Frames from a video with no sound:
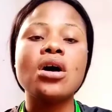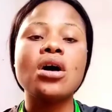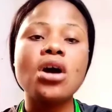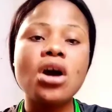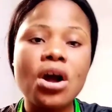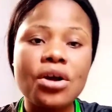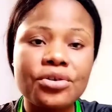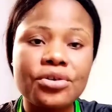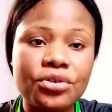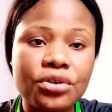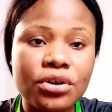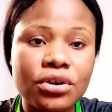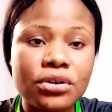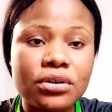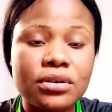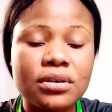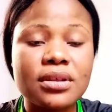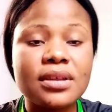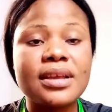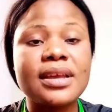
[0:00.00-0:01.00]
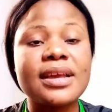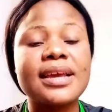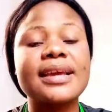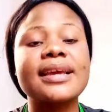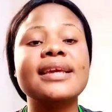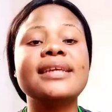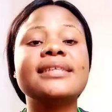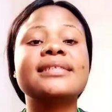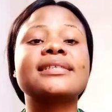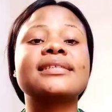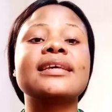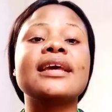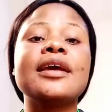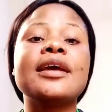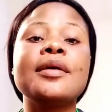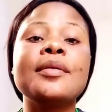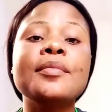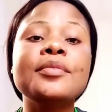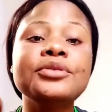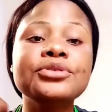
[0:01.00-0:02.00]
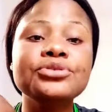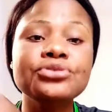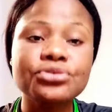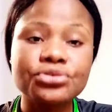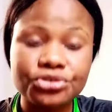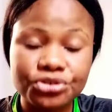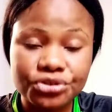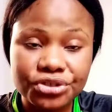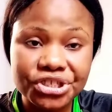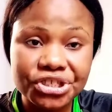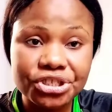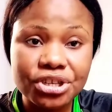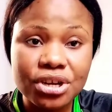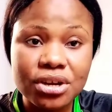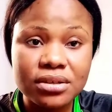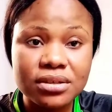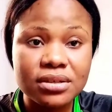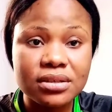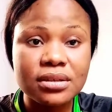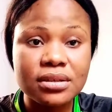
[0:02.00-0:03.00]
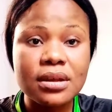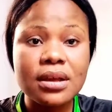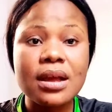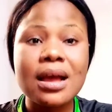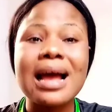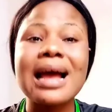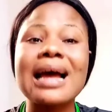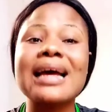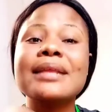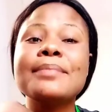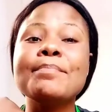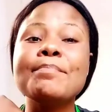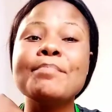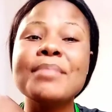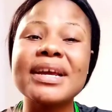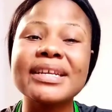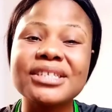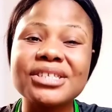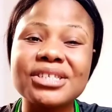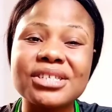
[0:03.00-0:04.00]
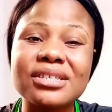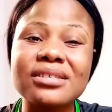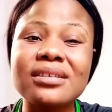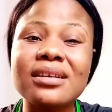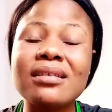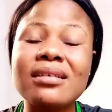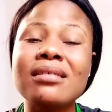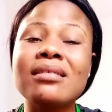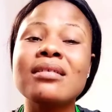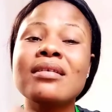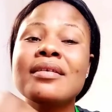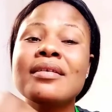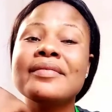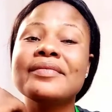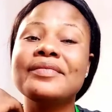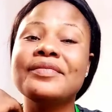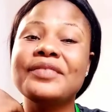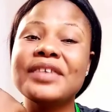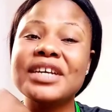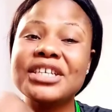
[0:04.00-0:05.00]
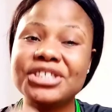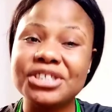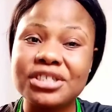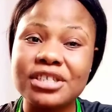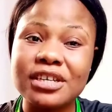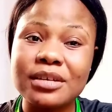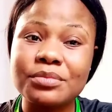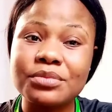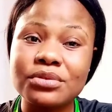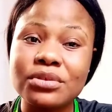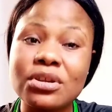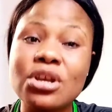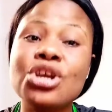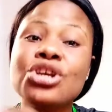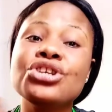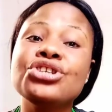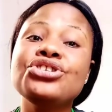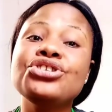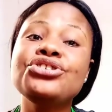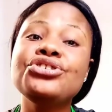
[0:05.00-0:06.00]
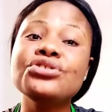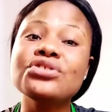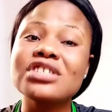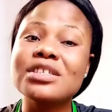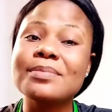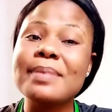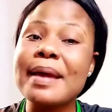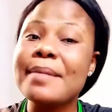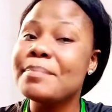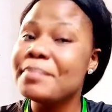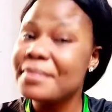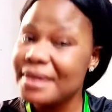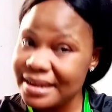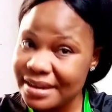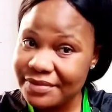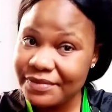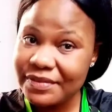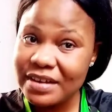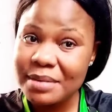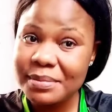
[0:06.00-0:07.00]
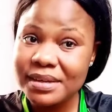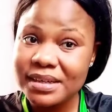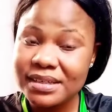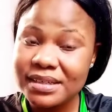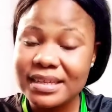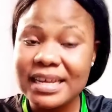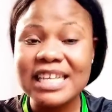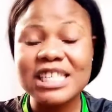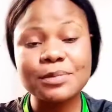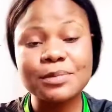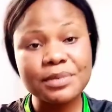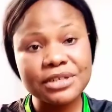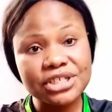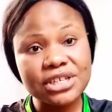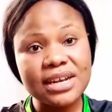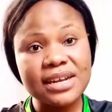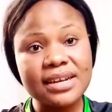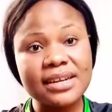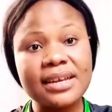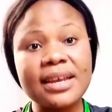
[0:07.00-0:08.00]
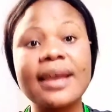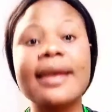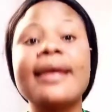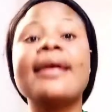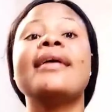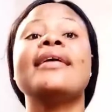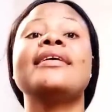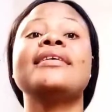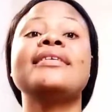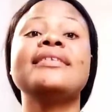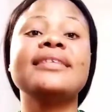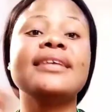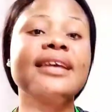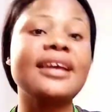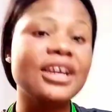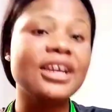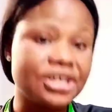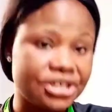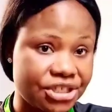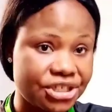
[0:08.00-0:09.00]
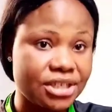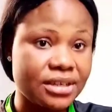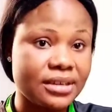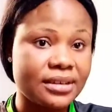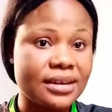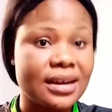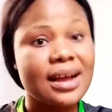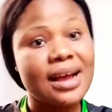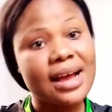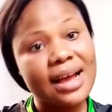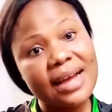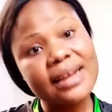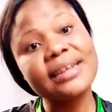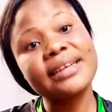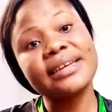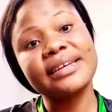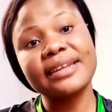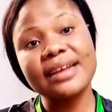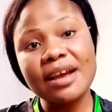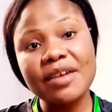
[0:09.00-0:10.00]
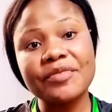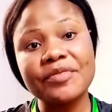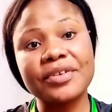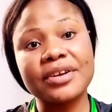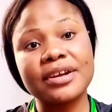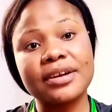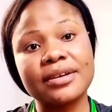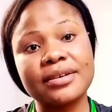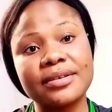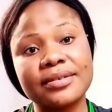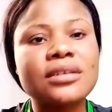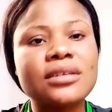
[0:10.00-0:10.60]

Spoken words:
Okro, it's a nutritious and medicinal vegetable used by many families, especially in the Asia and in Africa.